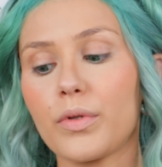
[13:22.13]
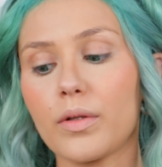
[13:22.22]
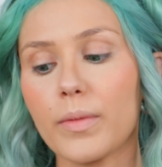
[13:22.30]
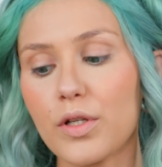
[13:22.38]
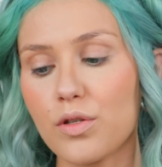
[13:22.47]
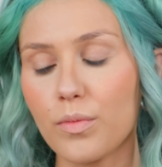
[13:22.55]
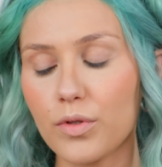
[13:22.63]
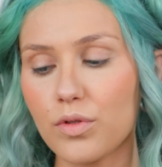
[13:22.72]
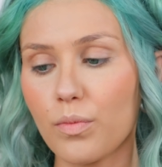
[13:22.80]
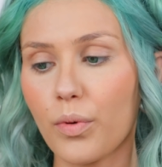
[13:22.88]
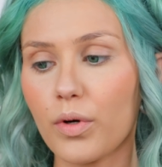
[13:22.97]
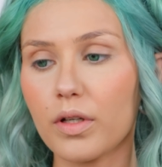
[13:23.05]
pretty much the most
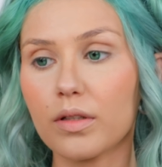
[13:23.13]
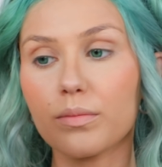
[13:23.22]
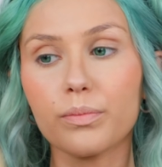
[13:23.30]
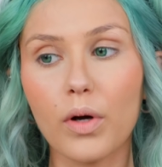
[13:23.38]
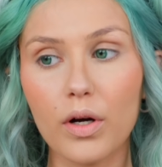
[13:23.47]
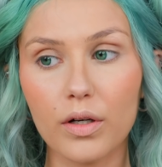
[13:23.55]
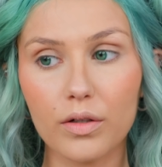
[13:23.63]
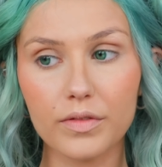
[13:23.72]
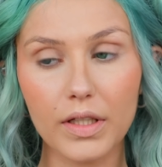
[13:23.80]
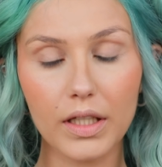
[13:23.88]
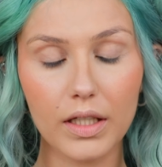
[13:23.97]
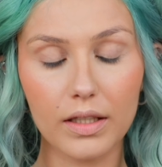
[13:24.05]
important part of
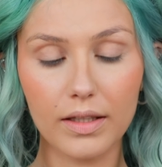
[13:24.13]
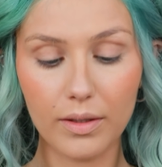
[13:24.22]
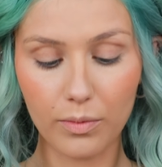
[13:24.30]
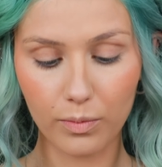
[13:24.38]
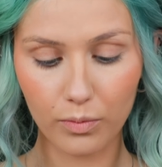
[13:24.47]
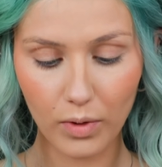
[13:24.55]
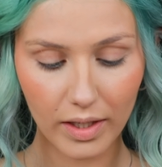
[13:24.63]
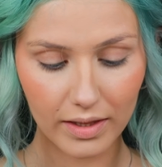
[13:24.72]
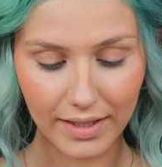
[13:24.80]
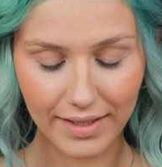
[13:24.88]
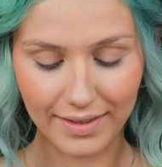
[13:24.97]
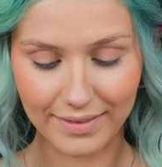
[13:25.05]
any lig
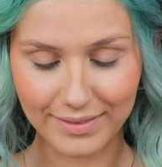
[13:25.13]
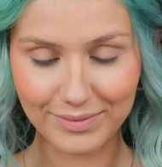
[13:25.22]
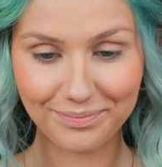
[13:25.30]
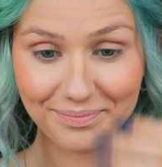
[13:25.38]
wiggling.